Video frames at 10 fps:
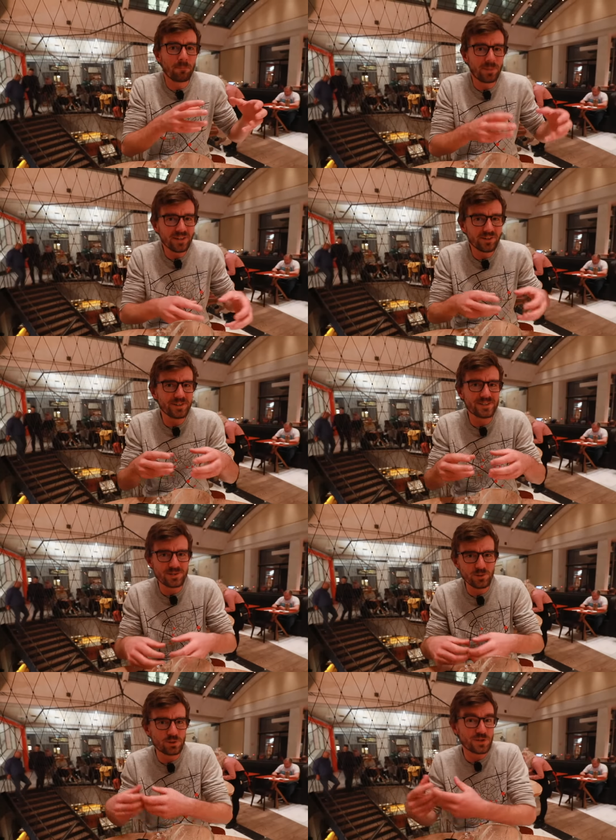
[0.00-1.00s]
Beer
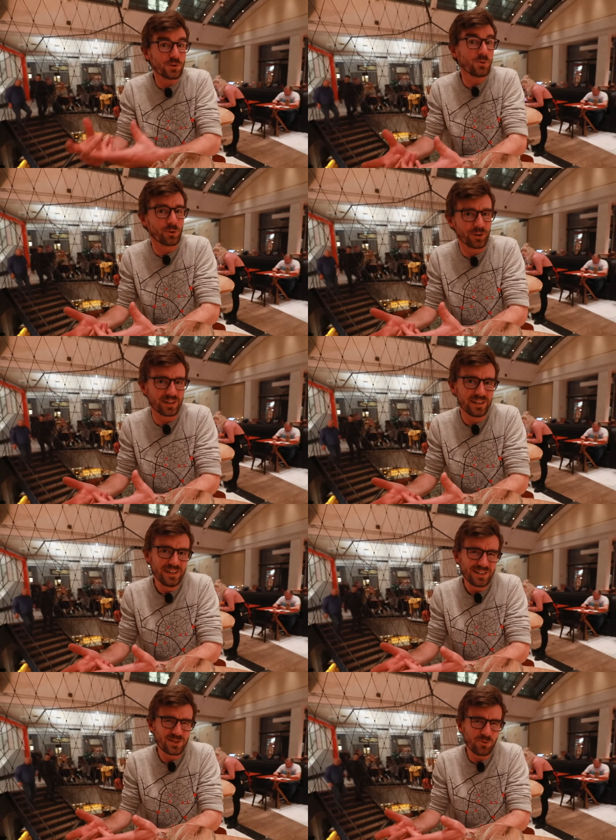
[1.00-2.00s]
Zoo tour,
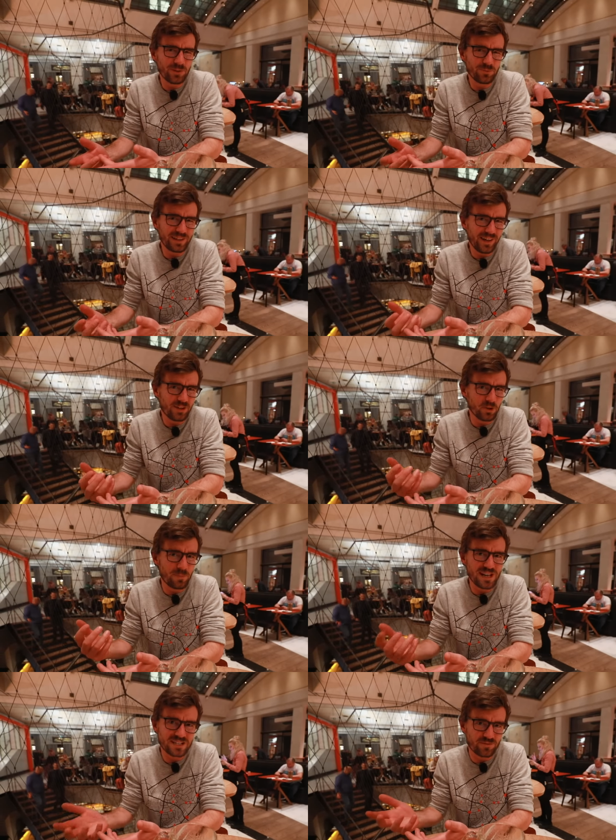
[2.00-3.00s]
do it with like your
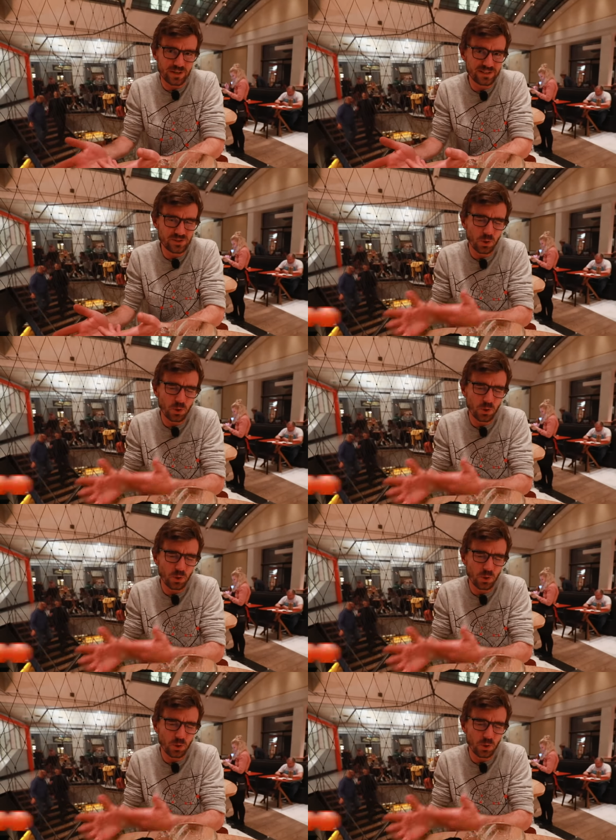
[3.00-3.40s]
best friend.